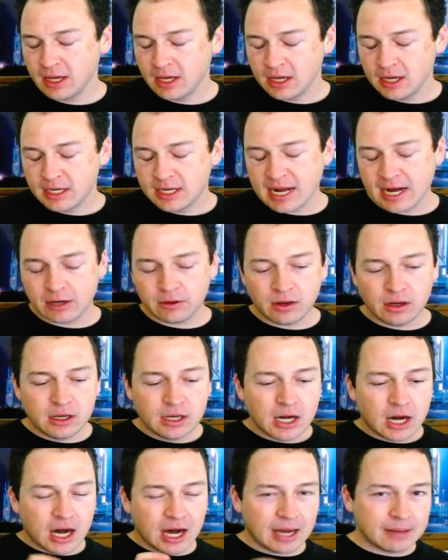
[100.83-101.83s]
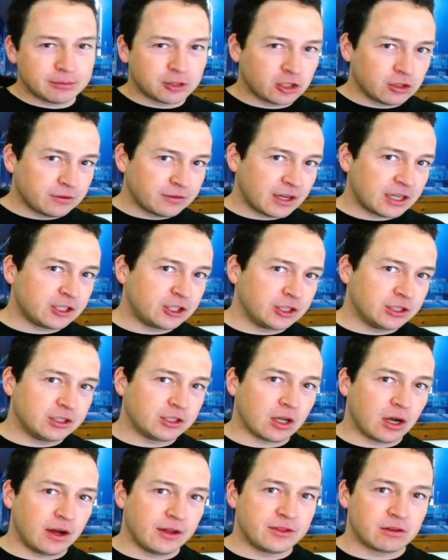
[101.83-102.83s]
Now, observations
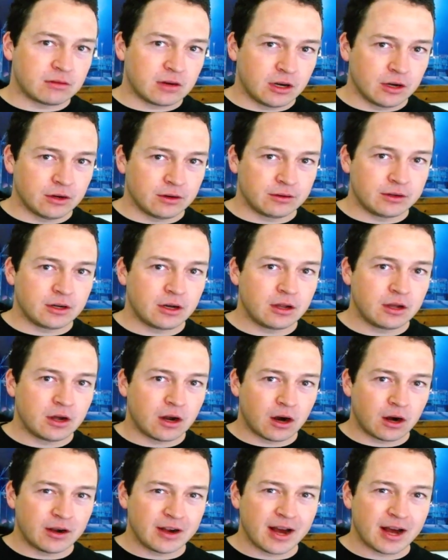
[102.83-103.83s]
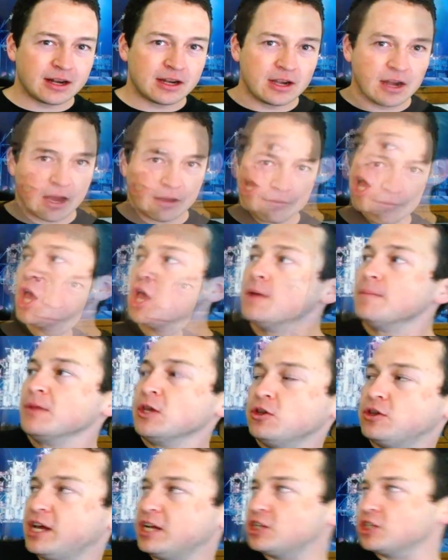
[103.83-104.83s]
on their own are not enough. You
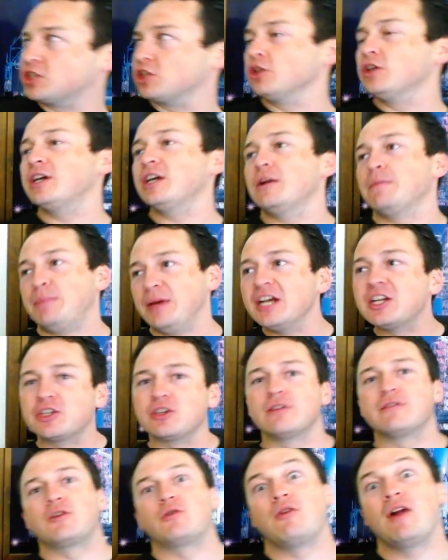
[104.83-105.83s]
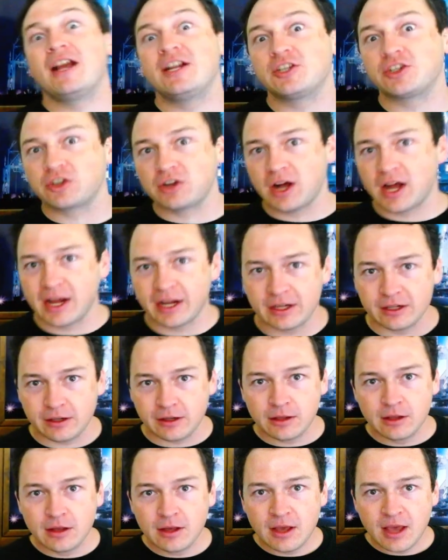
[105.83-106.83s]
can't just look at a picture of a right
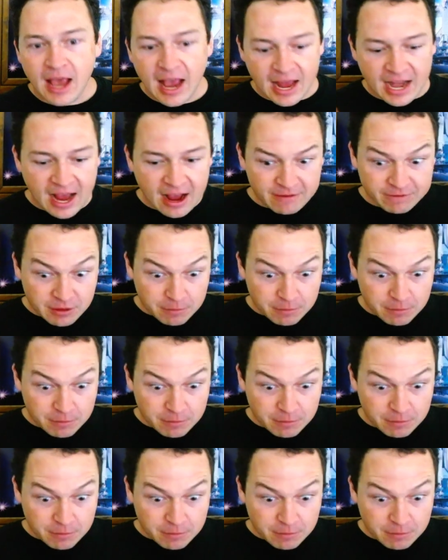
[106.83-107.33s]
triangle and have the